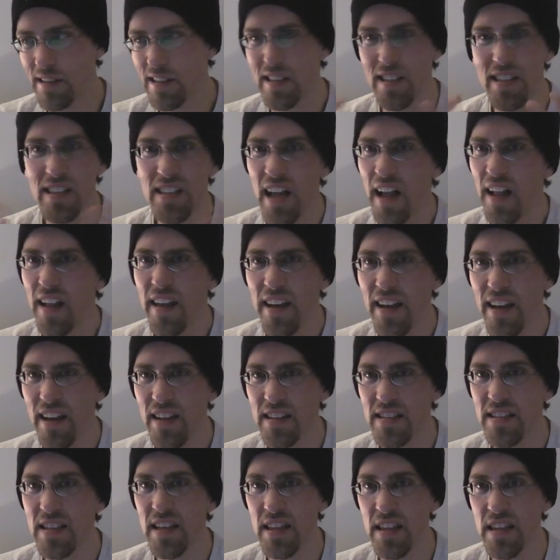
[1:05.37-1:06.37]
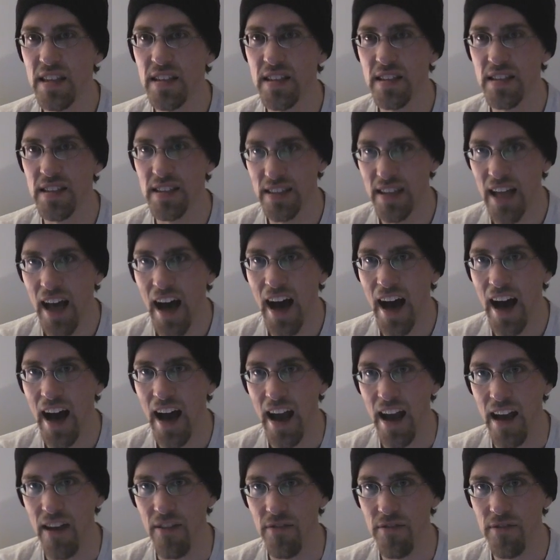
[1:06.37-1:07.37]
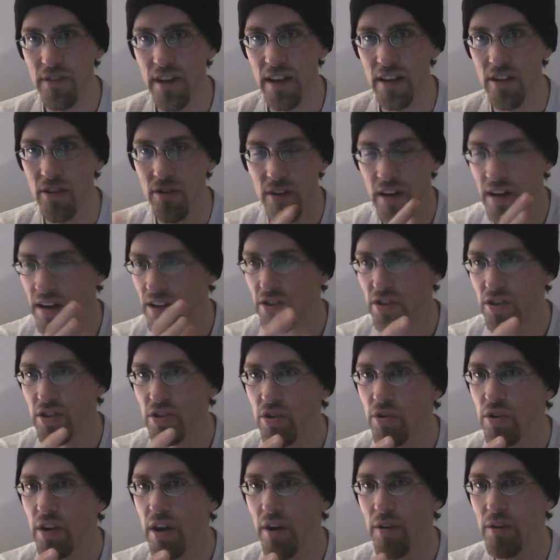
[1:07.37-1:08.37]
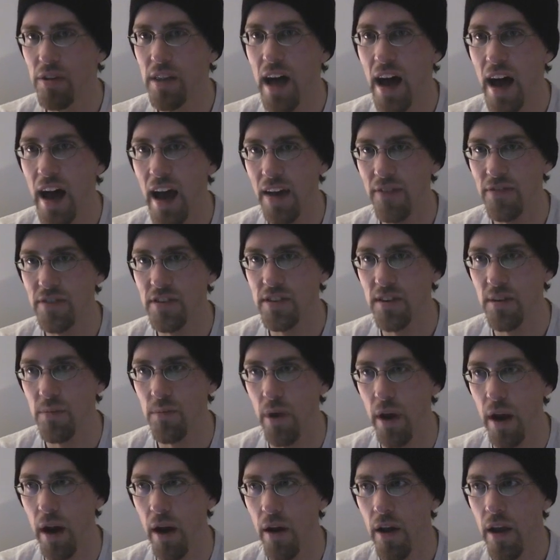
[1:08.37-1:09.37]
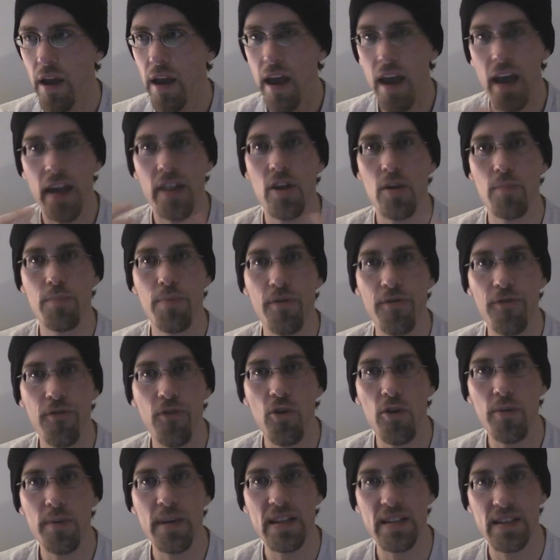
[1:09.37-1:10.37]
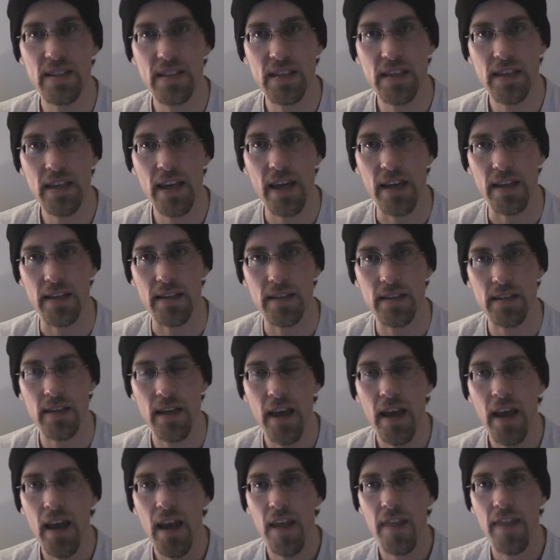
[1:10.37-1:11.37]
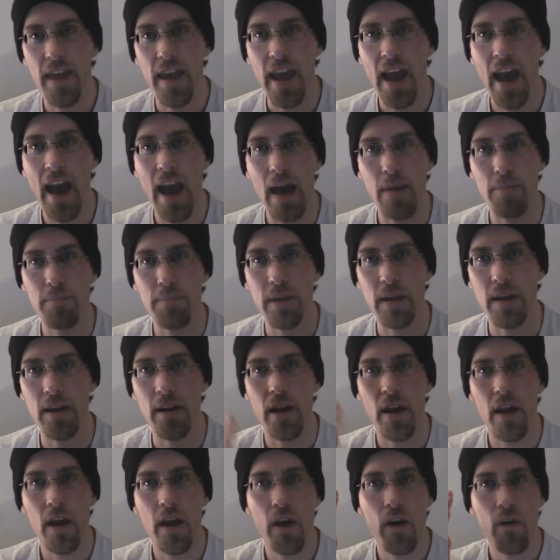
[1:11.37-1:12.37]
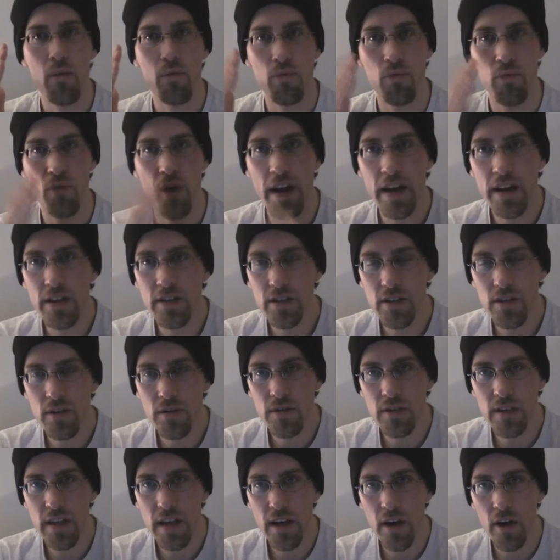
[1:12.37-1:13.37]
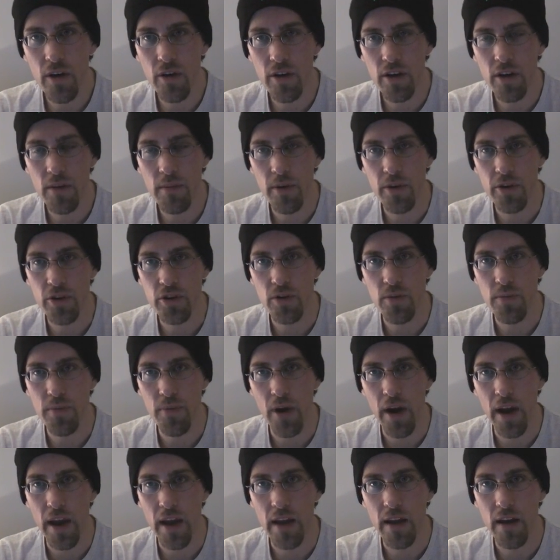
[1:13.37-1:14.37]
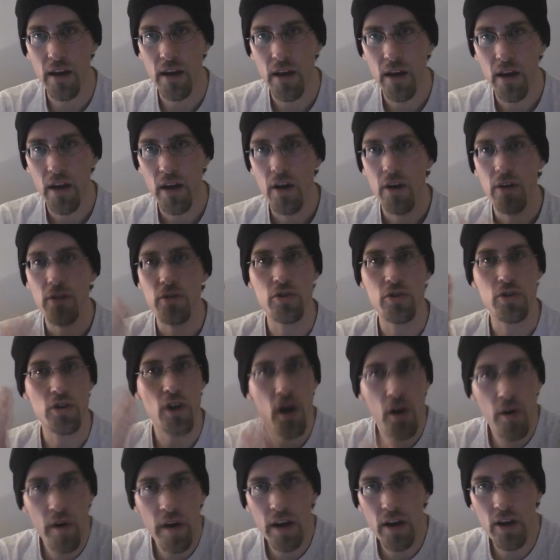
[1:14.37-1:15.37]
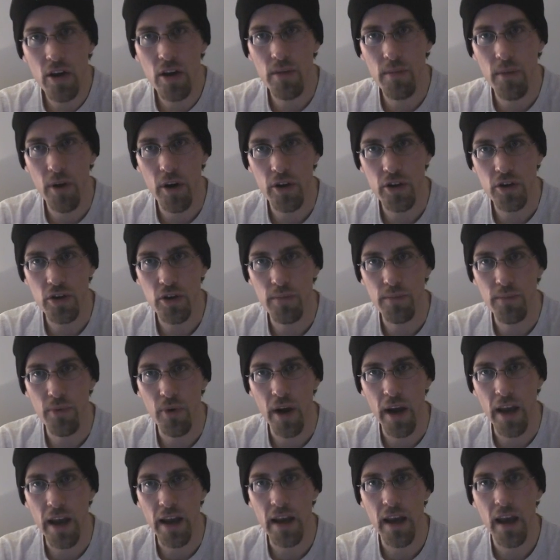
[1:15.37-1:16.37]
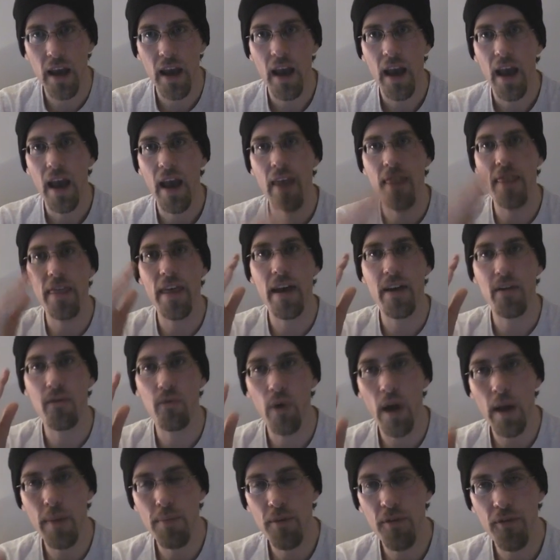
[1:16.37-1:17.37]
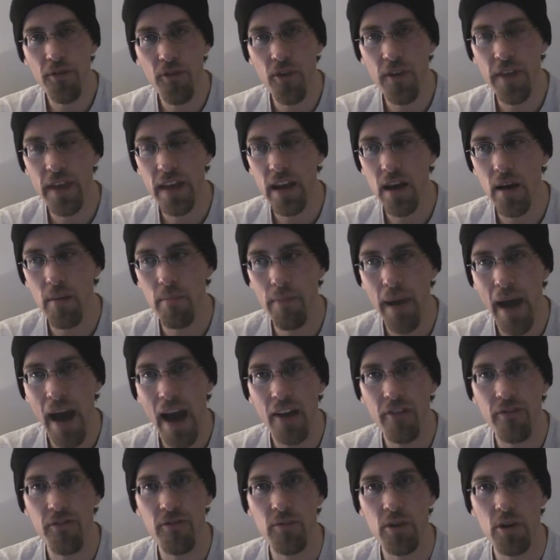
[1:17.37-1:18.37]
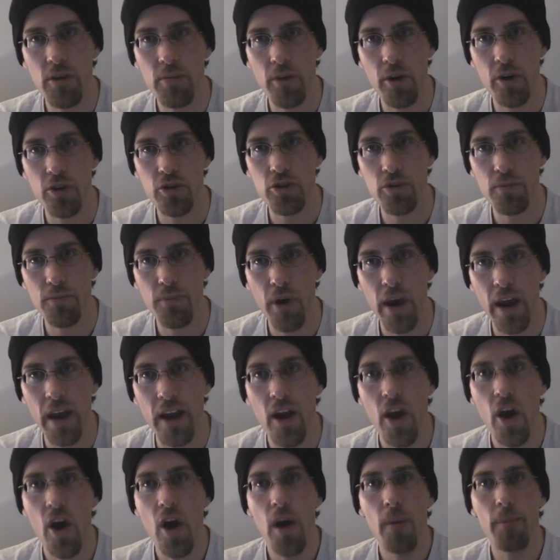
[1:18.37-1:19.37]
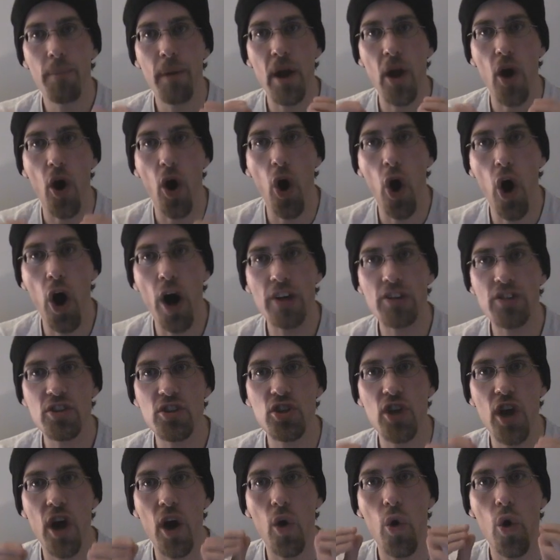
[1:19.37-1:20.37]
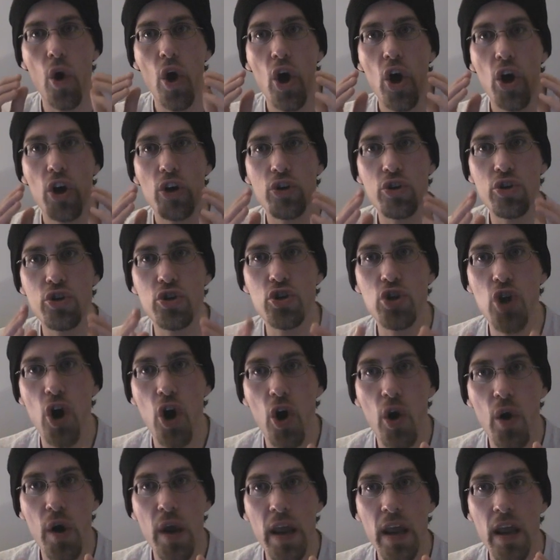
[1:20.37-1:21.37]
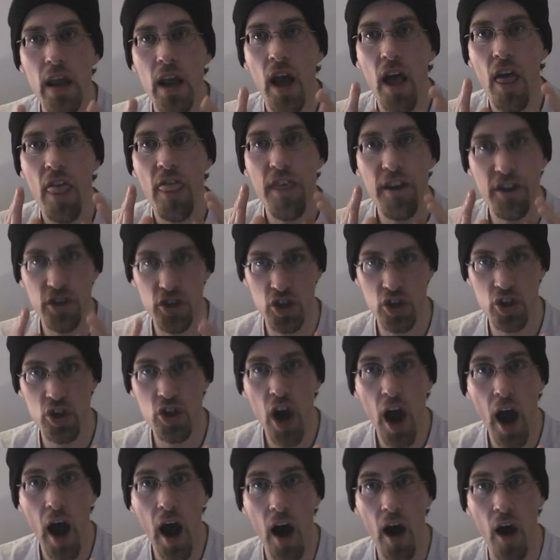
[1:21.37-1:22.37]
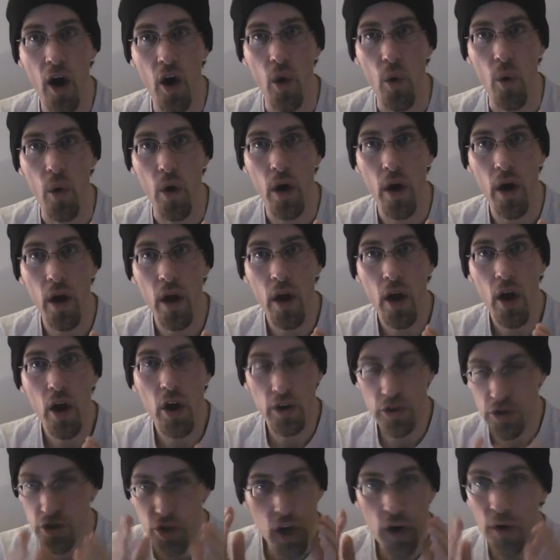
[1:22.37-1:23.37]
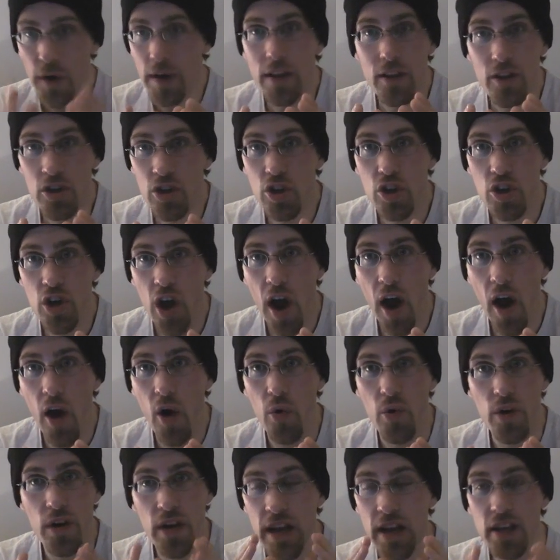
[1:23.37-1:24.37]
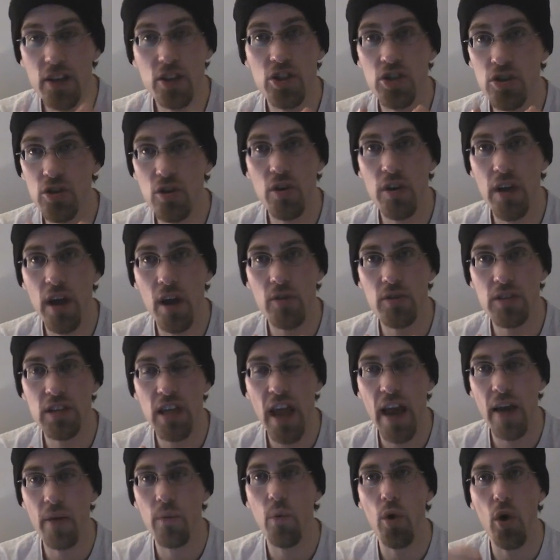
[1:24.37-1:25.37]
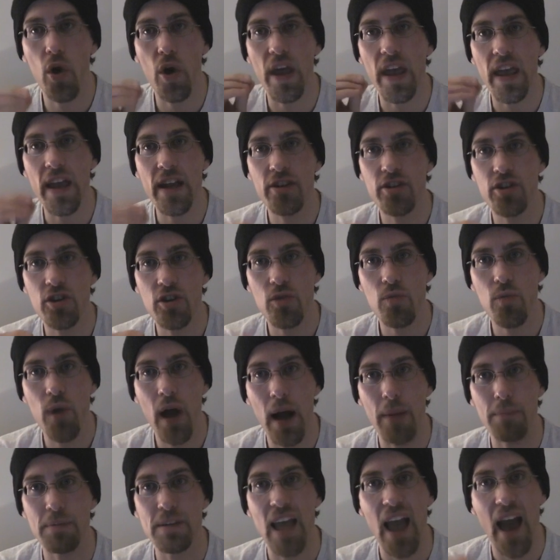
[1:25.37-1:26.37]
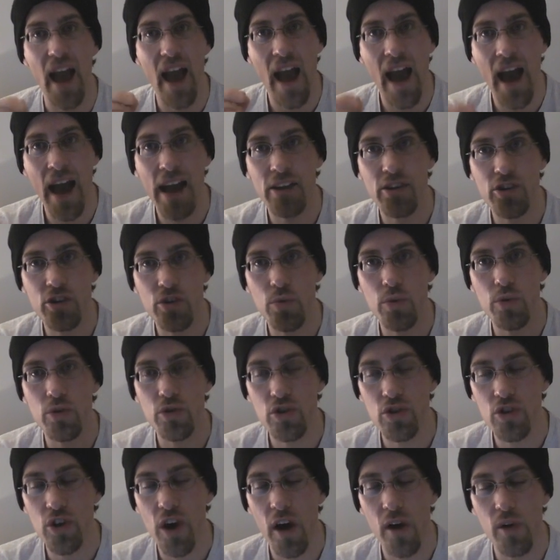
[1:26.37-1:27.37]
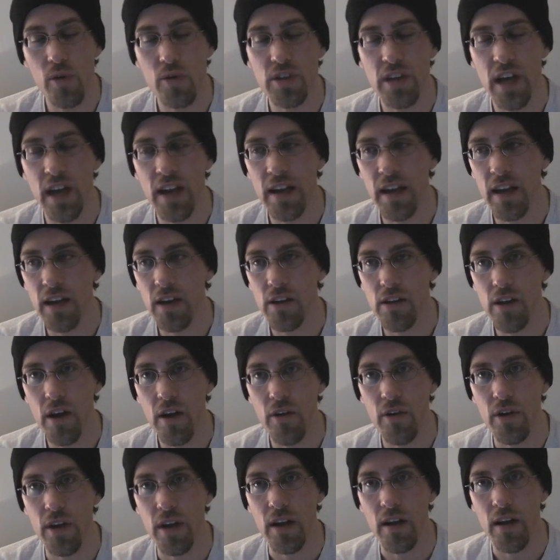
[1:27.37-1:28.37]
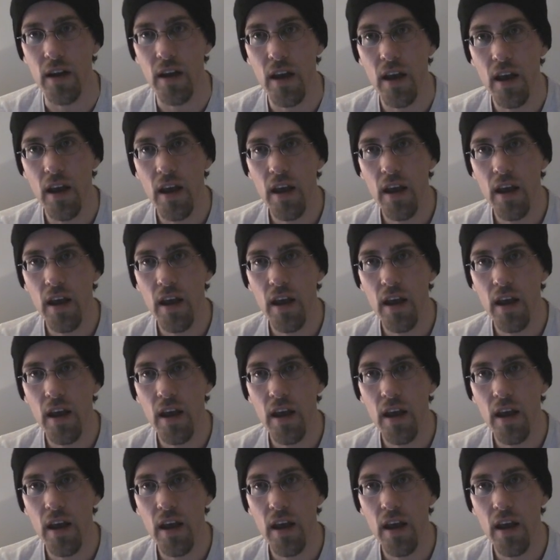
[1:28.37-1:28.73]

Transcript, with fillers: selling us that this is live, like they're in a studio live somewhere, and they're performing skits. They happen right as soon as they go to commercial break during commercial break and then right before they come back from commercial break, but also during the show. During the show, Nick Studio 10 will interrupt actual shows on Nickelodeon.